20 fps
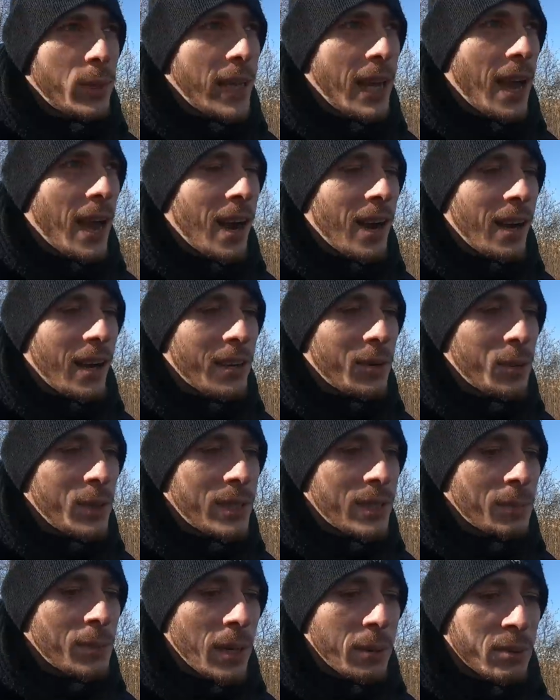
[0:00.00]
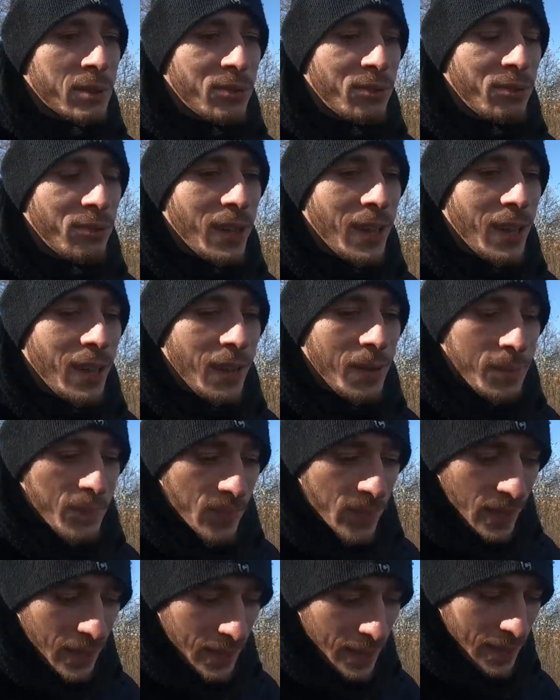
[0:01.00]
we are we sometimes uh,
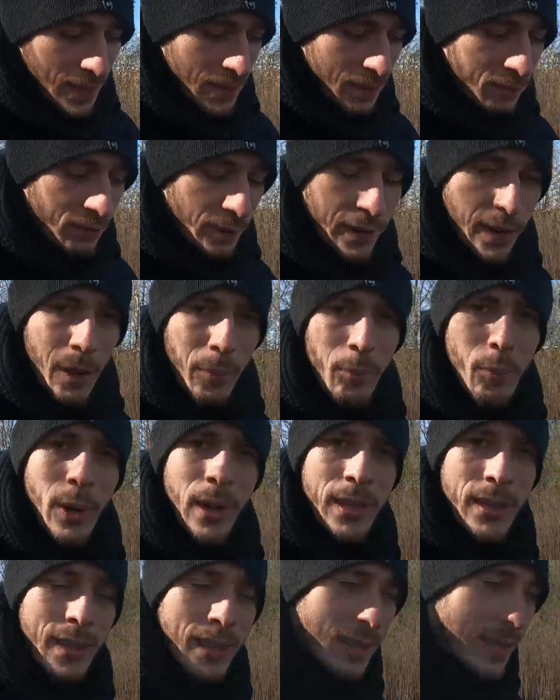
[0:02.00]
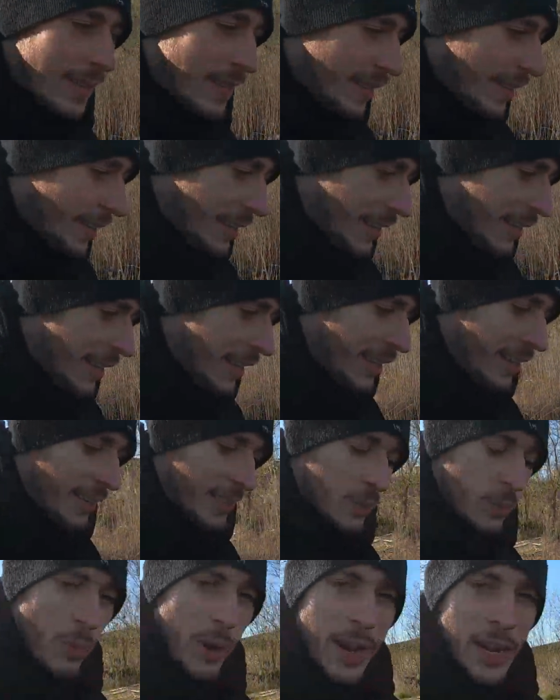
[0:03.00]
fuck up with
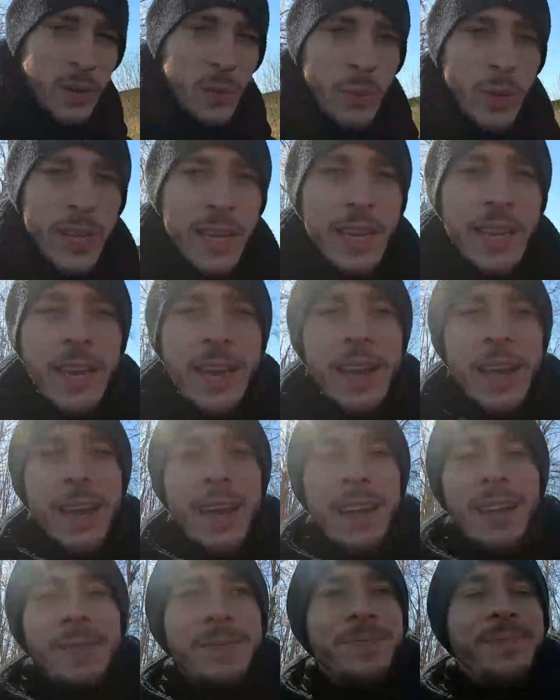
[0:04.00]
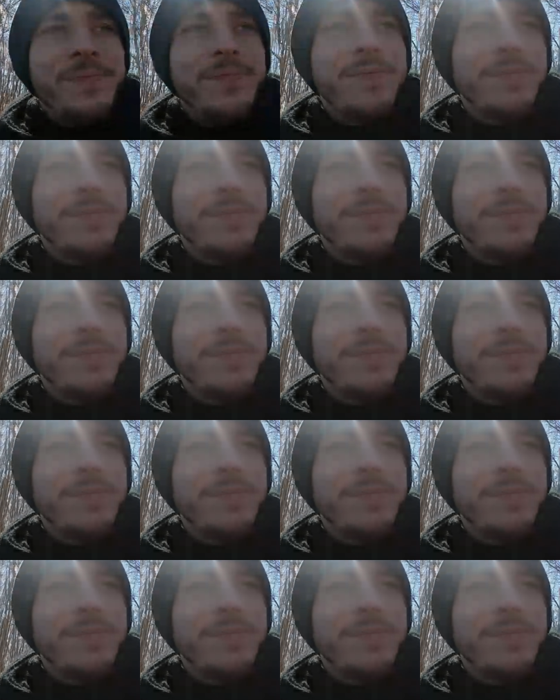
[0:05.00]
is when we um,